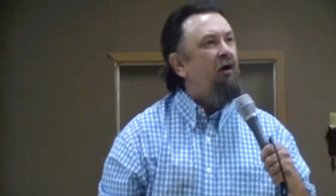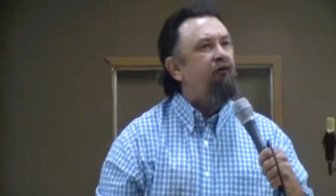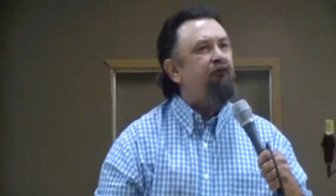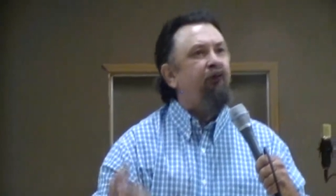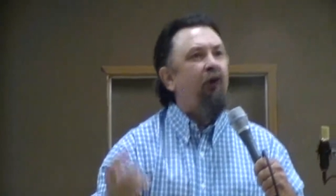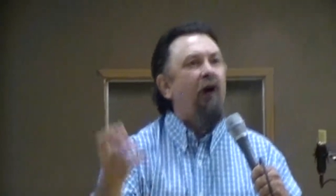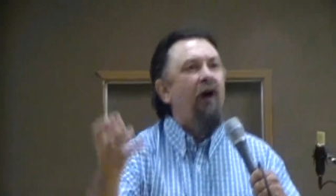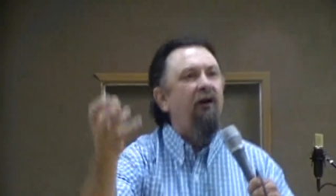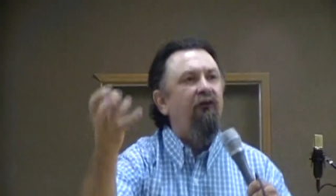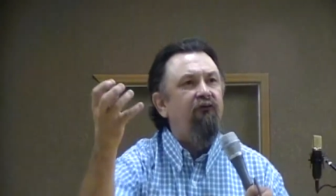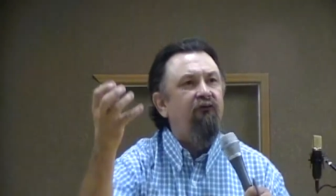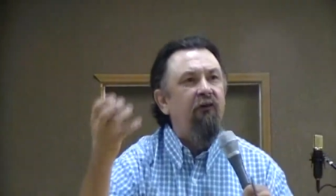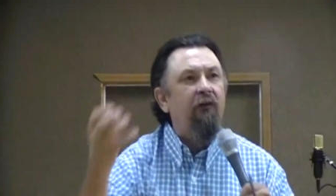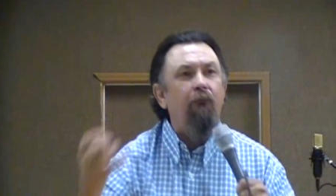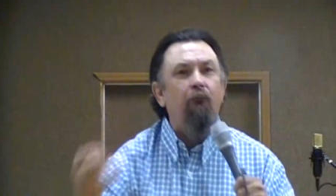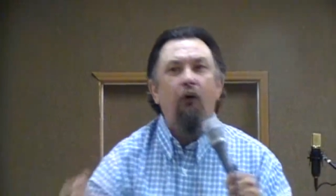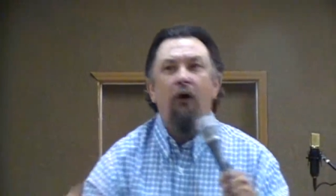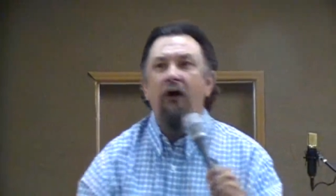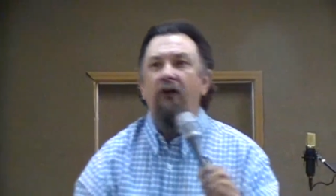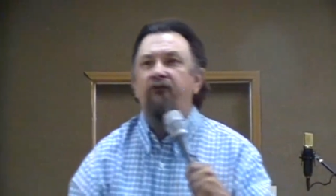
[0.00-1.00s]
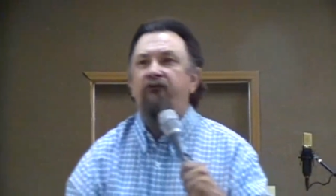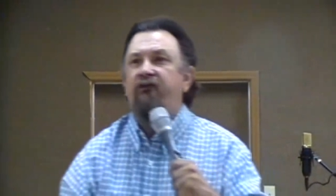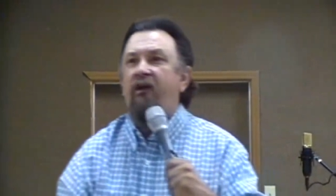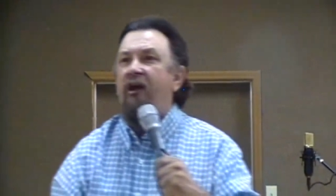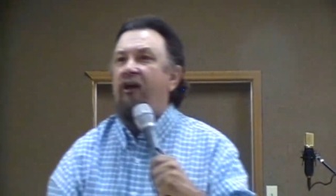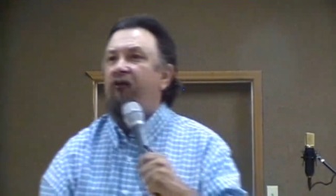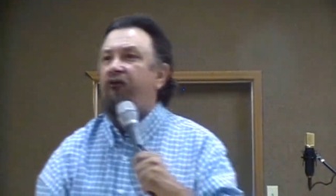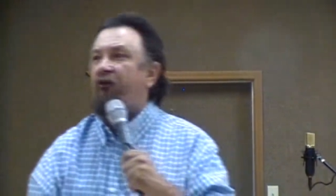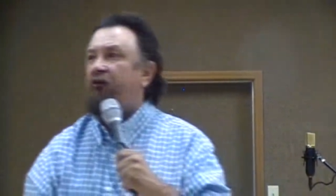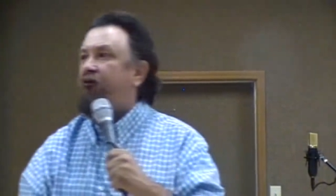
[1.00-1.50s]
Trust in what
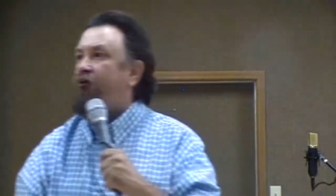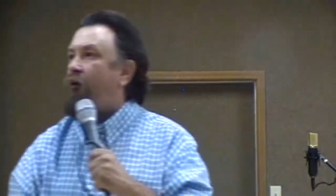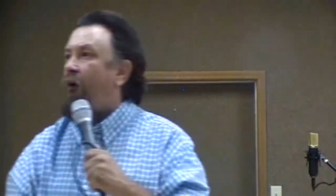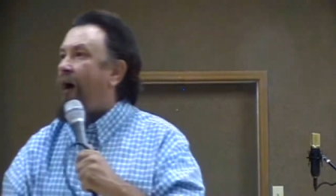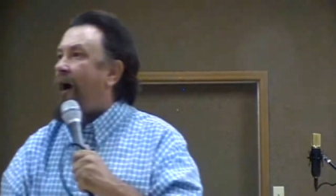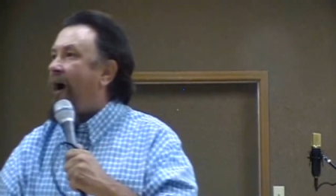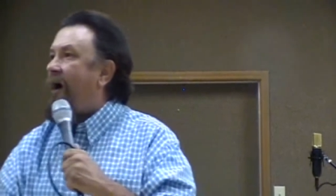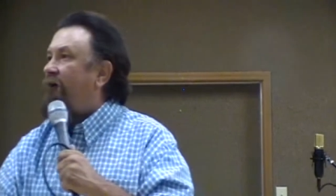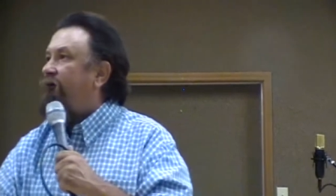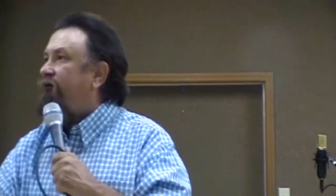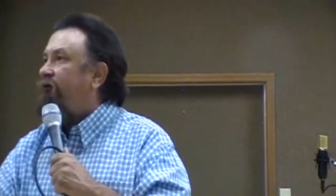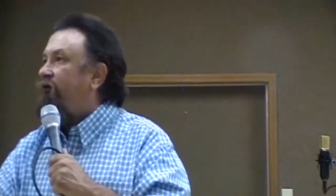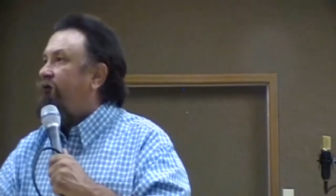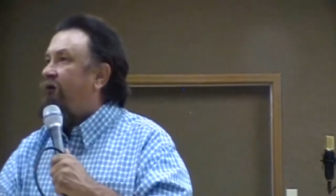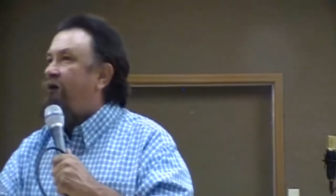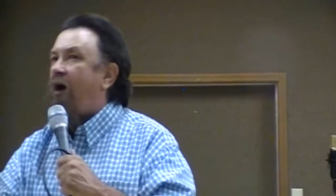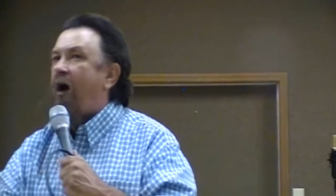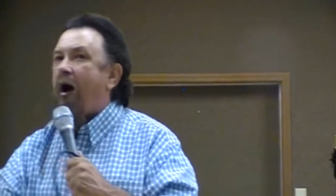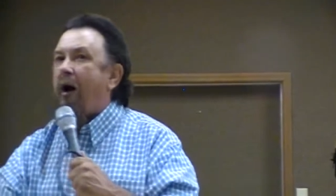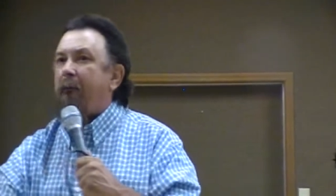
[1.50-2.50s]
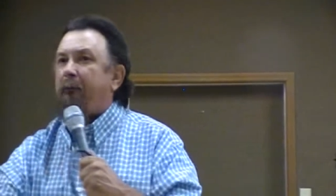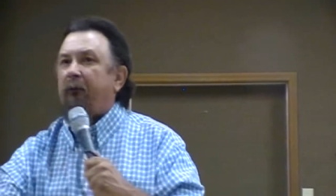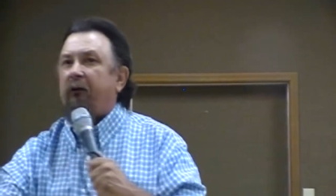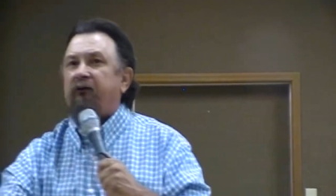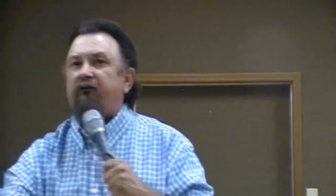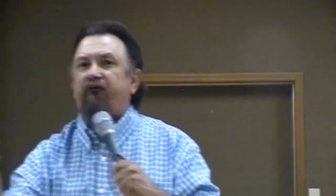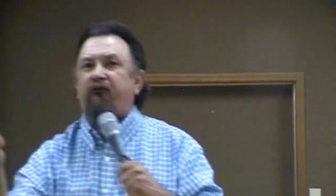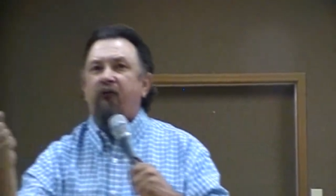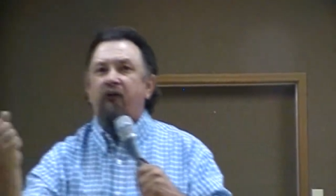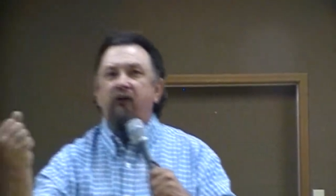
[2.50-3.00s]
Jesus Christ has
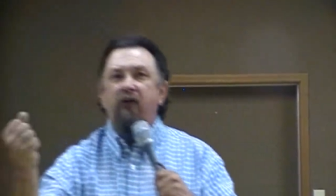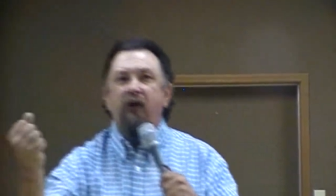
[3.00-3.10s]
accomplished for